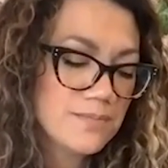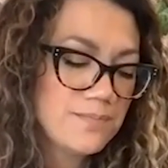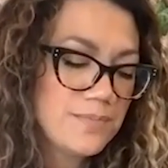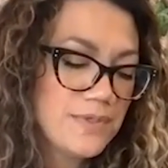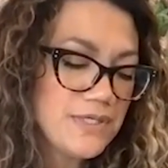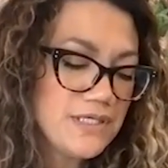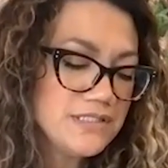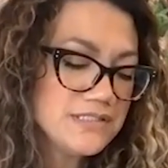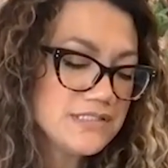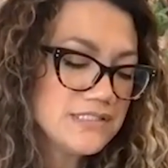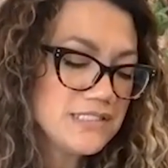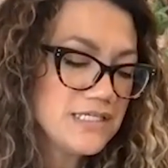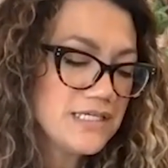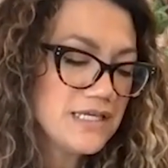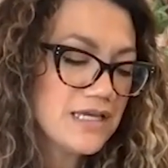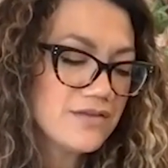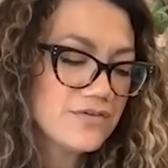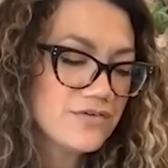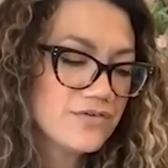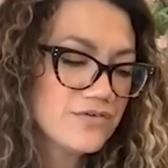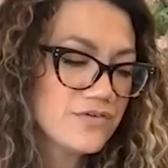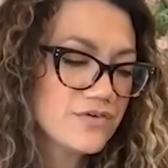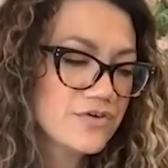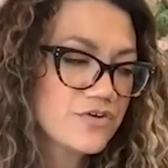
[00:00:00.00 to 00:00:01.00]
piece
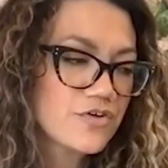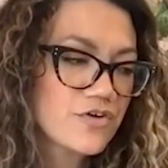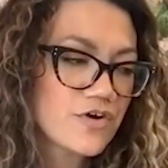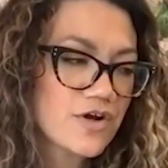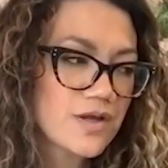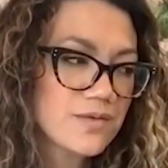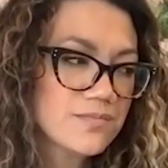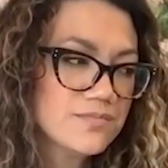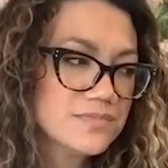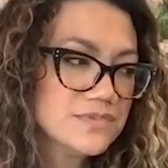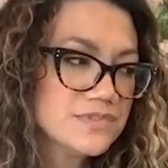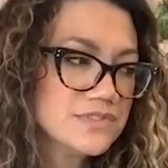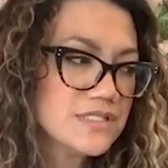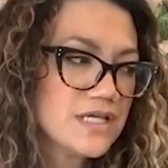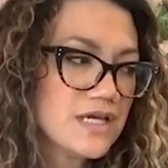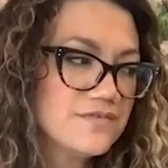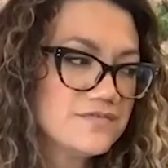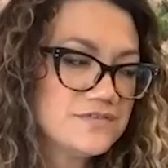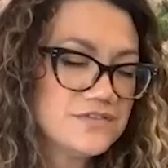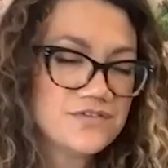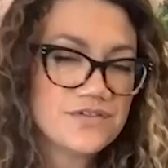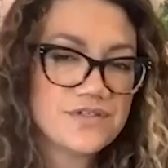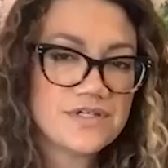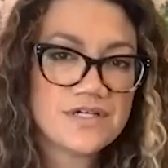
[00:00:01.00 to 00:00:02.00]
together the crumbs
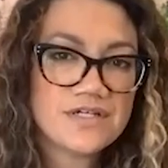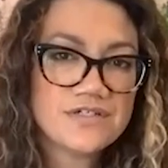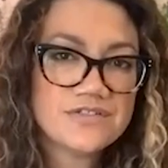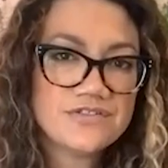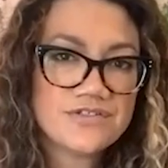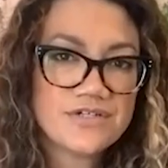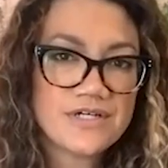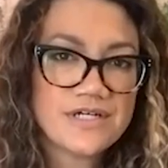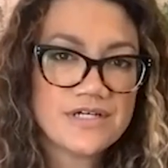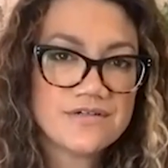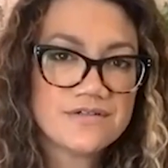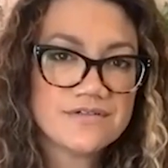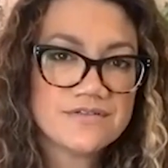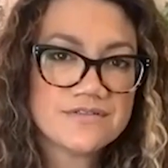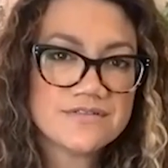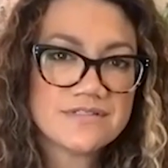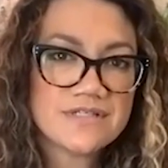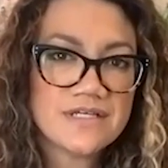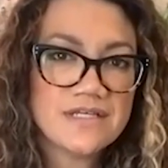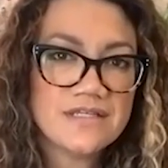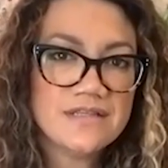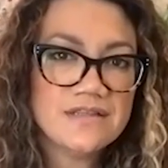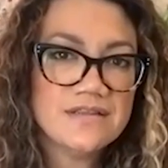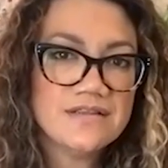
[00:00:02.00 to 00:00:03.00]
after their trails
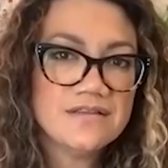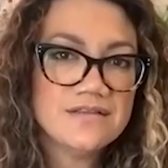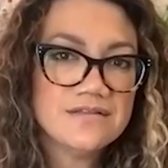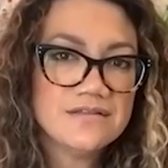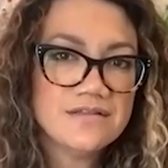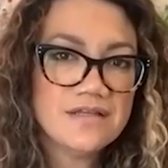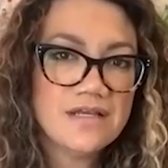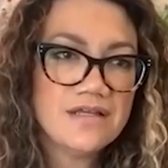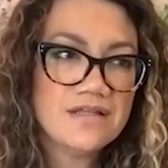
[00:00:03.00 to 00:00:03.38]
and mm.